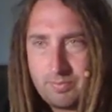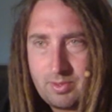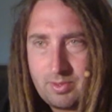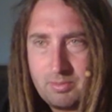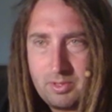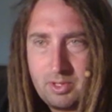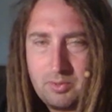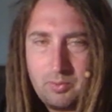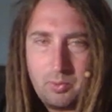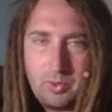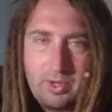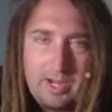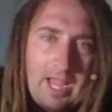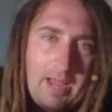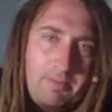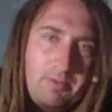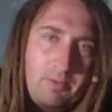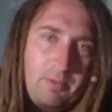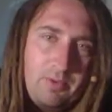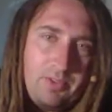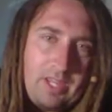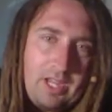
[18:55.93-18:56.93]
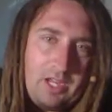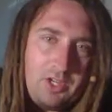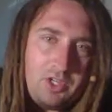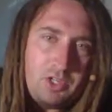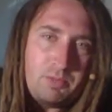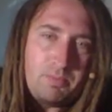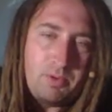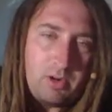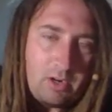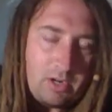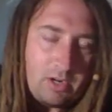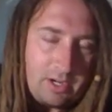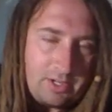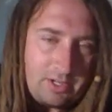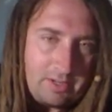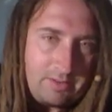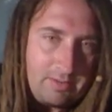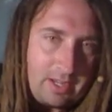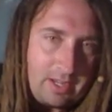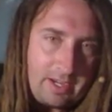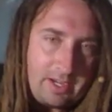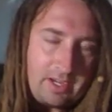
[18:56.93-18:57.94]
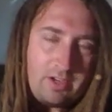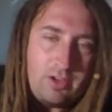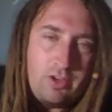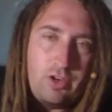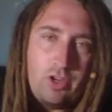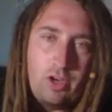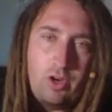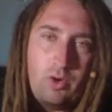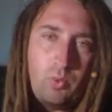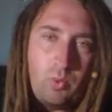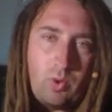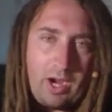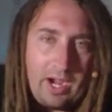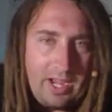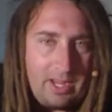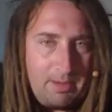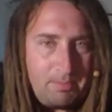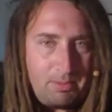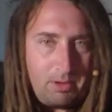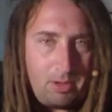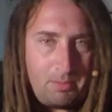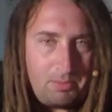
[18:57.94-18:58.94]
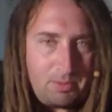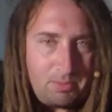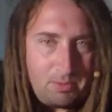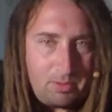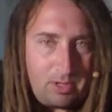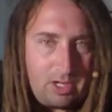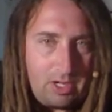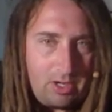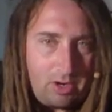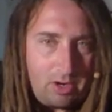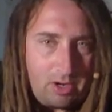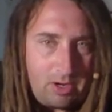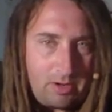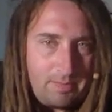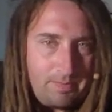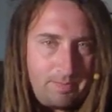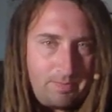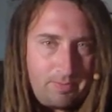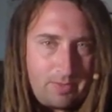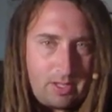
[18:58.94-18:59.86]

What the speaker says: But what happened with H-bar, I didn't know why it pumped pretty hard.